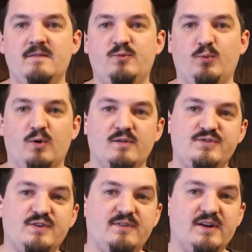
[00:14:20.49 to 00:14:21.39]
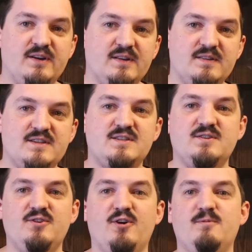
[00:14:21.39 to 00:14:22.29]
Dwarves are very good at this.
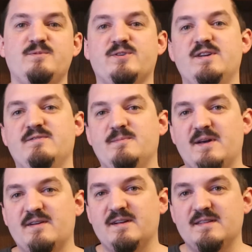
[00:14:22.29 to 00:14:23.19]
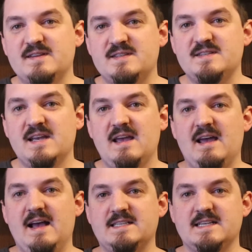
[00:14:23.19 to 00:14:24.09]
Gnomes are even better at this.
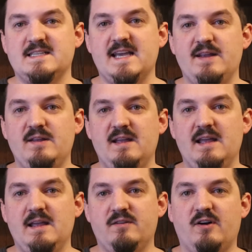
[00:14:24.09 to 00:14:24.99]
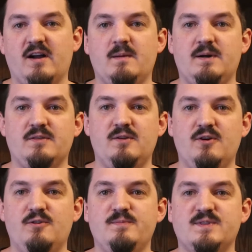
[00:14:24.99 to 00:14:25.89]
As I said in talking about the
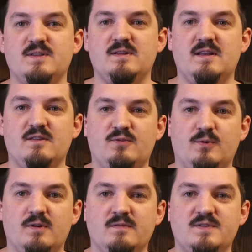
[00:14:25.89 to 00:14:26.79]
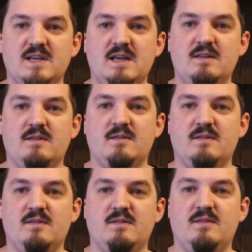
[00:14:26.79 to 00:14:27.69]
gnomes and the dwarves,
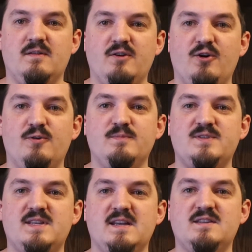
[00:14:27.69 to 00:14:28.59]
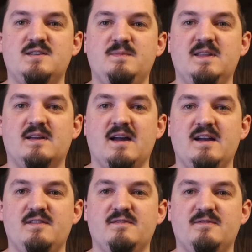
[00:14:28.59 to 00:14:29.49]
the gnomes tend to be the
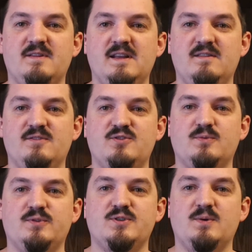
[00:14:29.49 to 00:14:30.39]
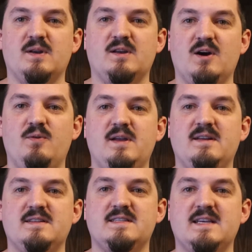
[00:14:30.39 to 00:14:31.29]
kind of individuals who can go
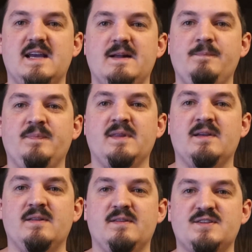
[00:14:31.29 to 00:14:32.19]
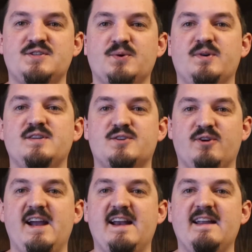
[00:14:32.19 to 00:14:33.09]
in and say, this sword is
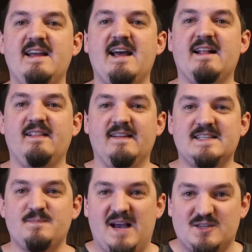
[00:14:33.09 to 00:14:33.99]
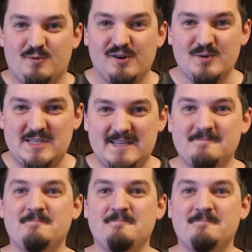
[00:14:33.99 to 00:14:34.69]
great, let's mass produce it.